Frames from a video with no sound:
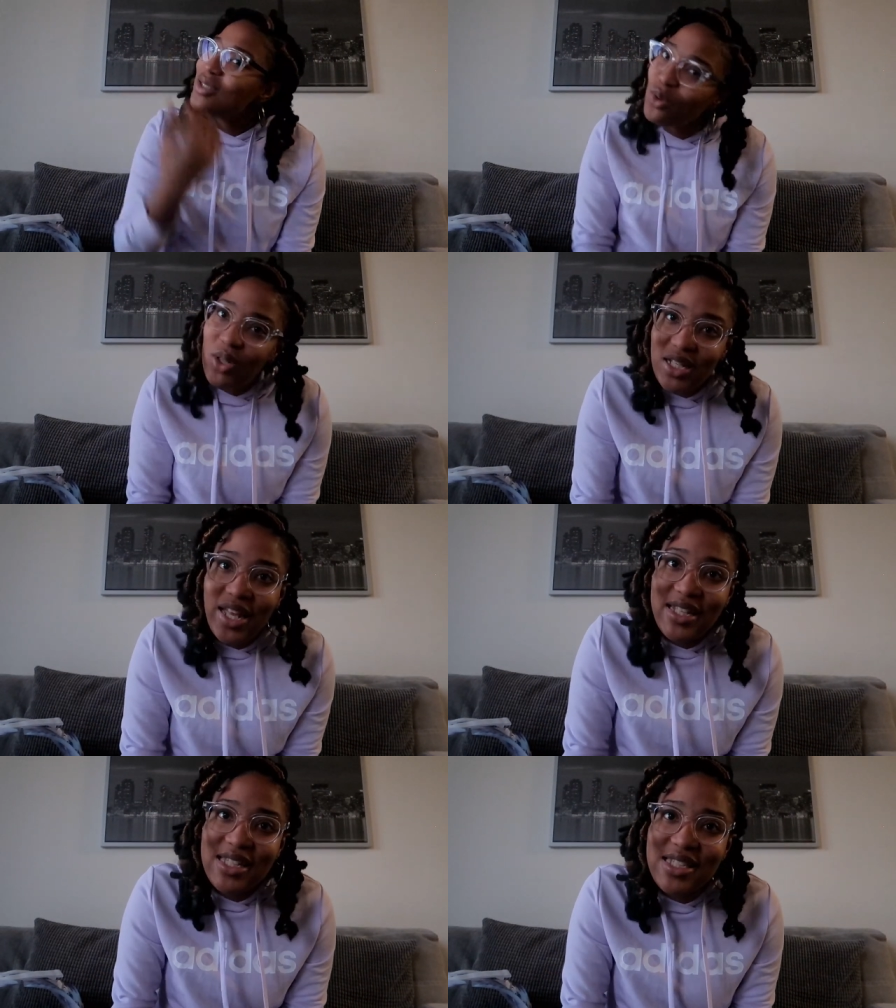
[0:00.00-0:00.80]
So
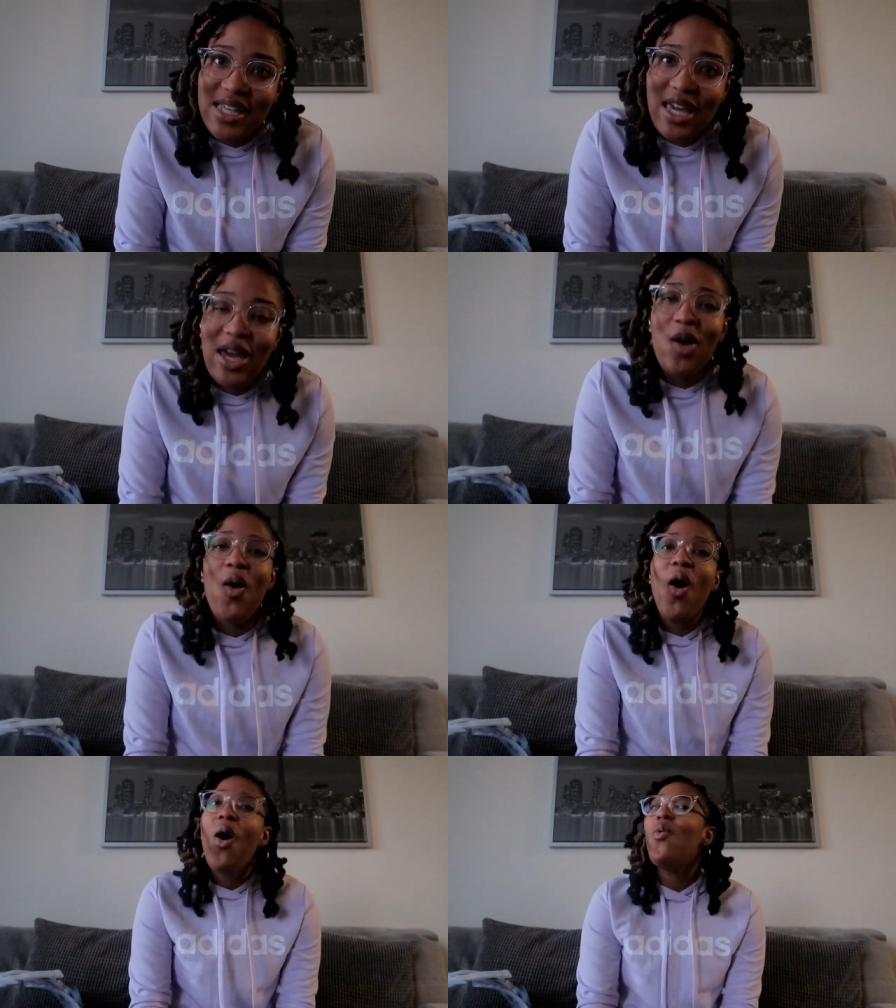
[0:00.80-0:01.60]
delighted to hear
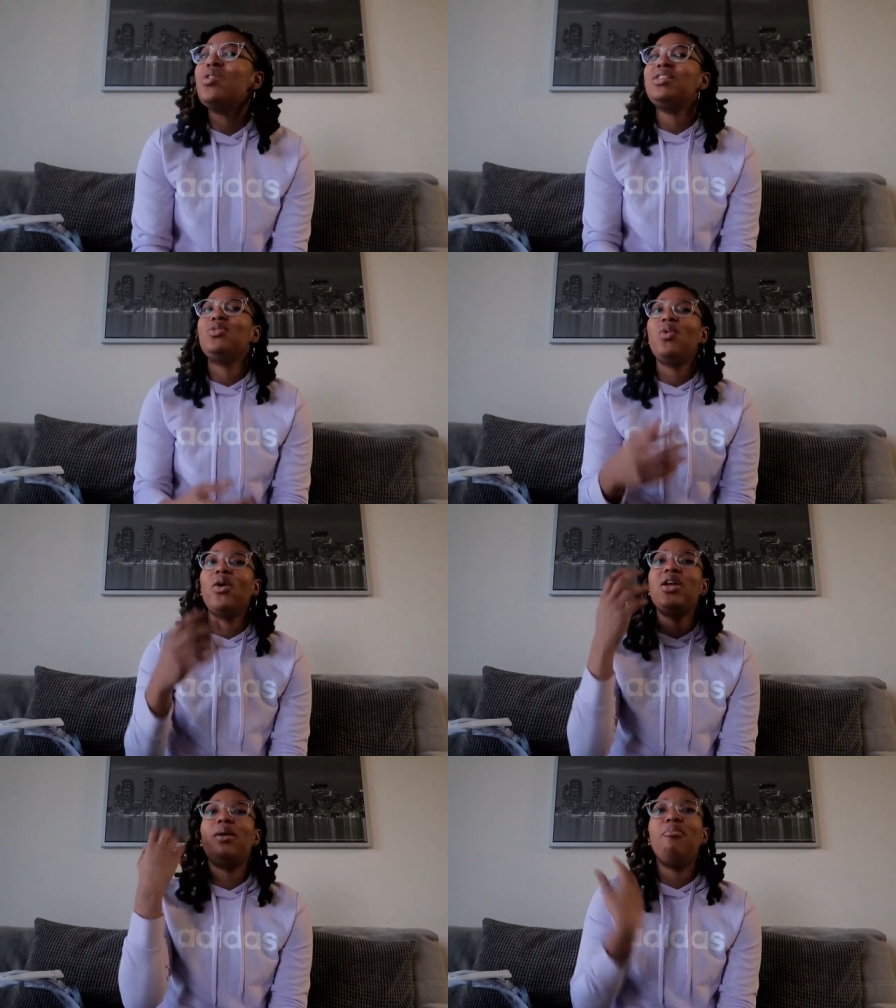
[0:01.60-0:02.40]
how was it
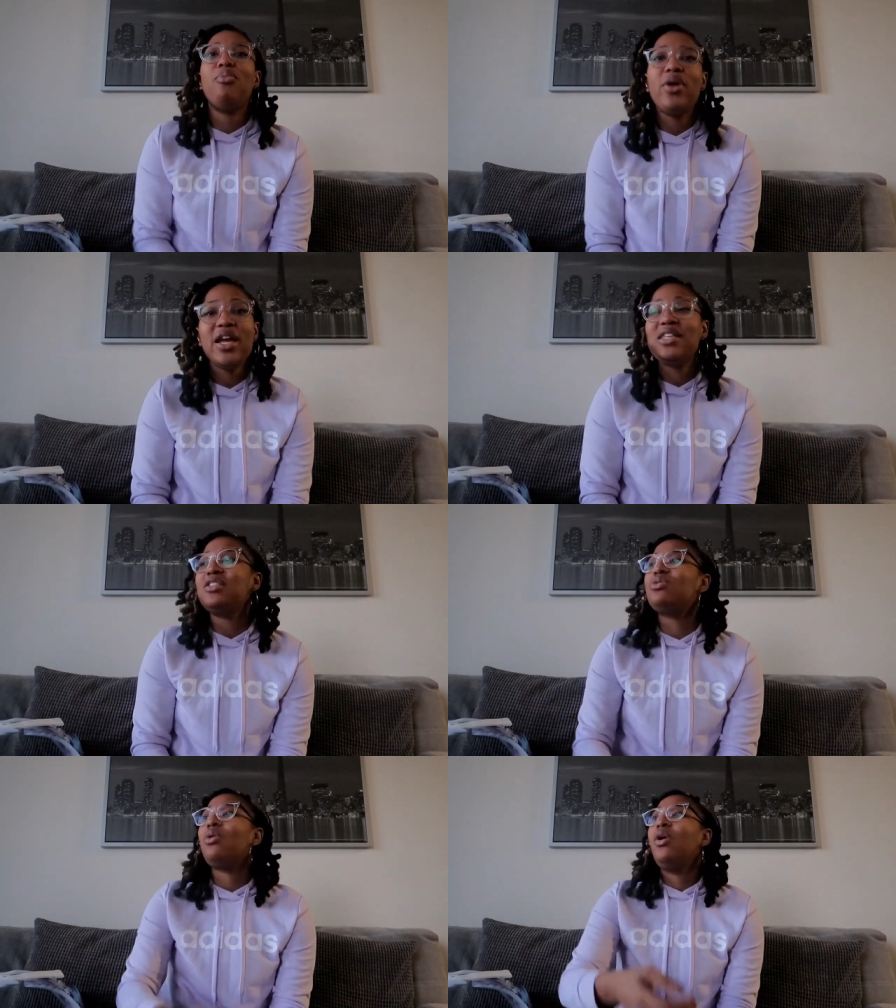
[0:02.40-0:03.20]
wearing a
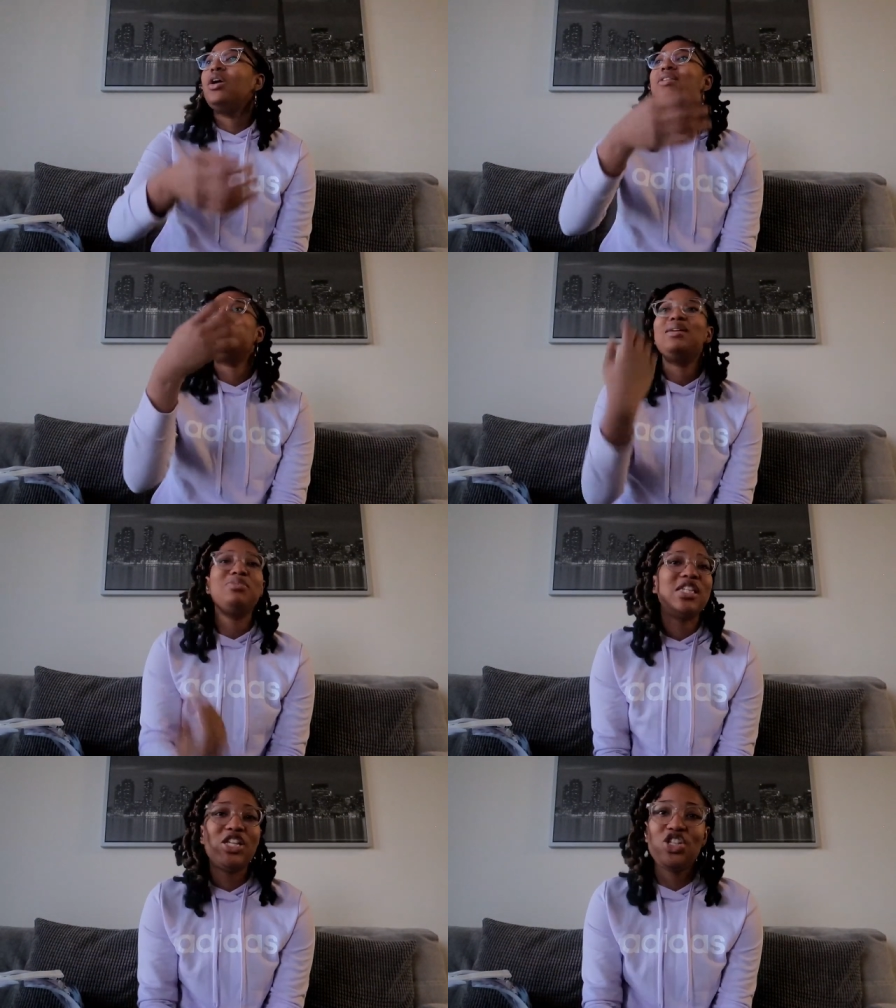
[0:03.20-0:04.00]
brace,
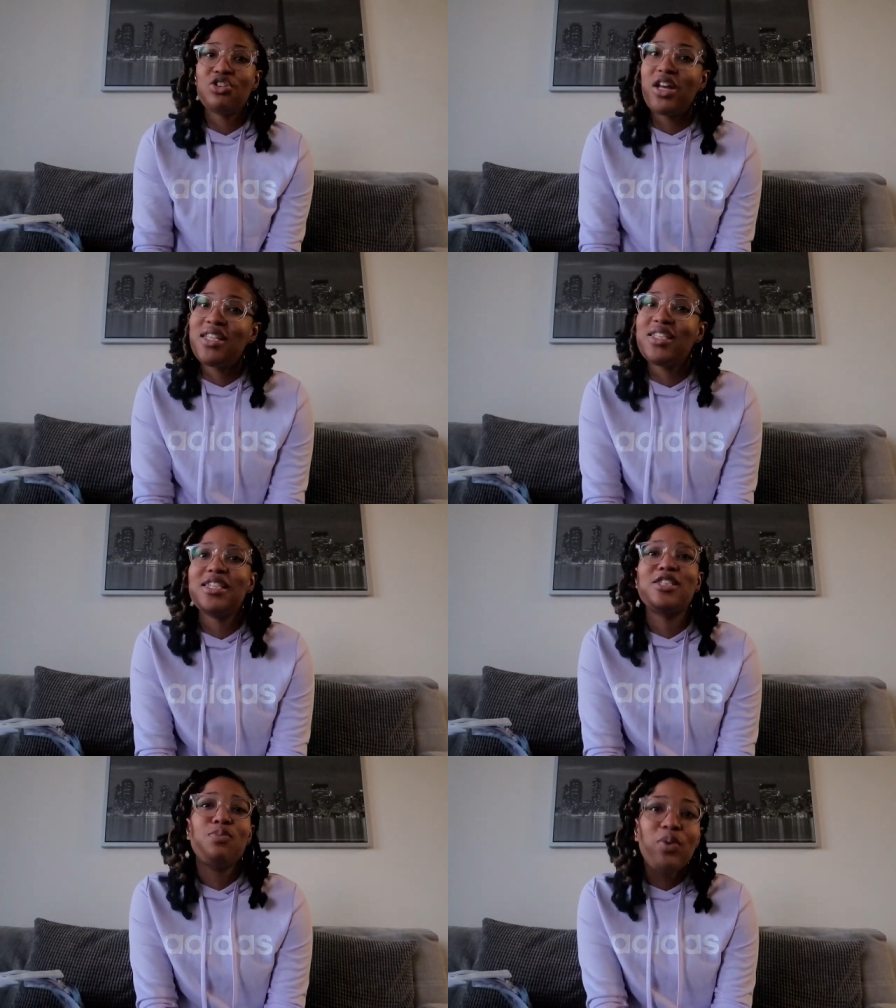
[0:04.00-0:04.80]
tips and tricks.
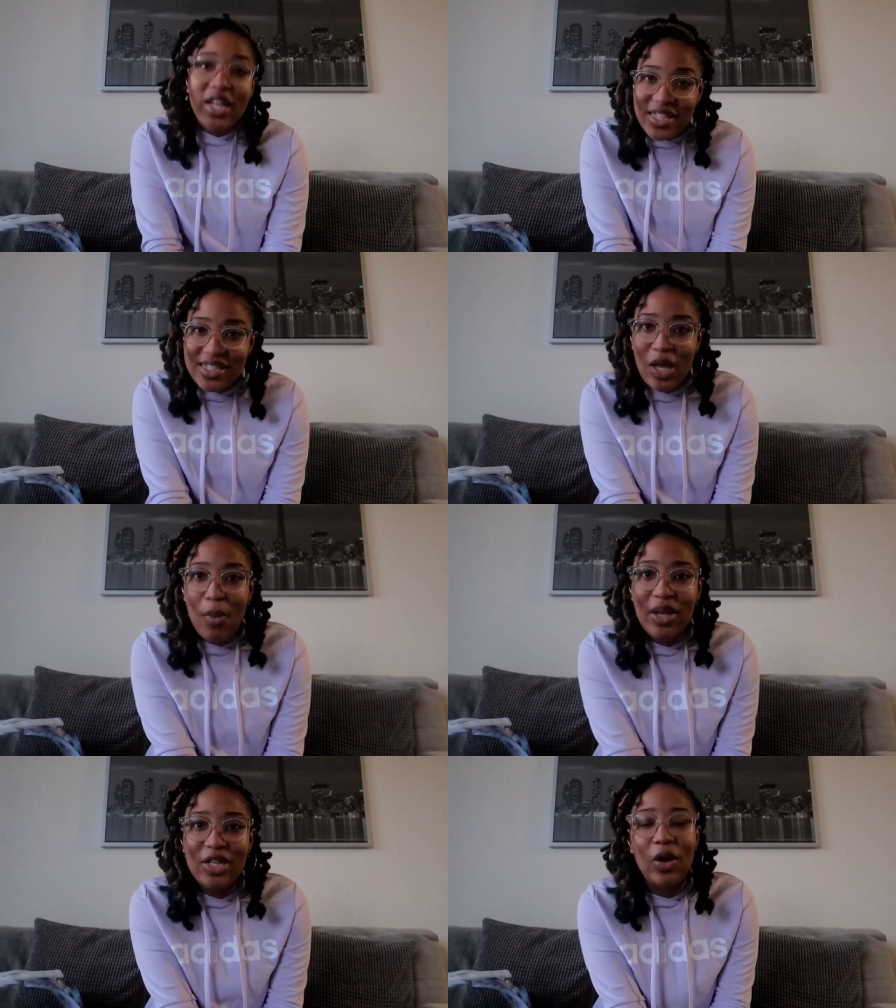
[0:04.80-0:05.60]
Just please
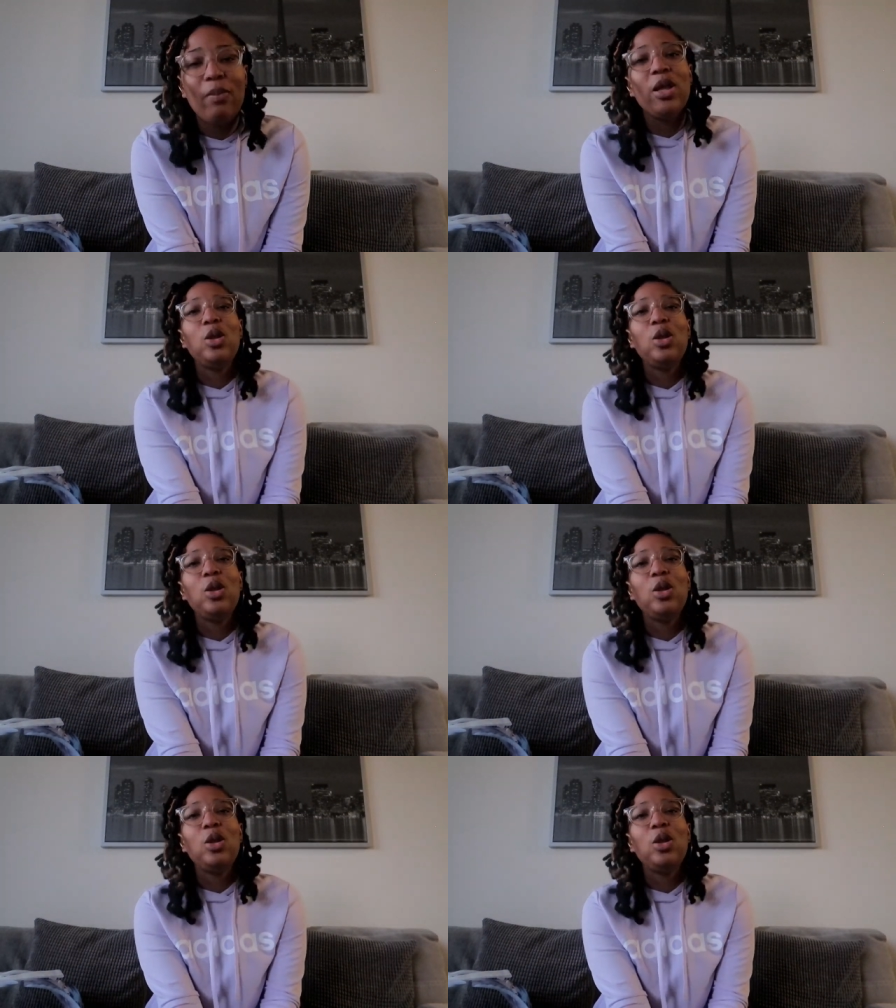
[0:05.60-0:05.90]
comment down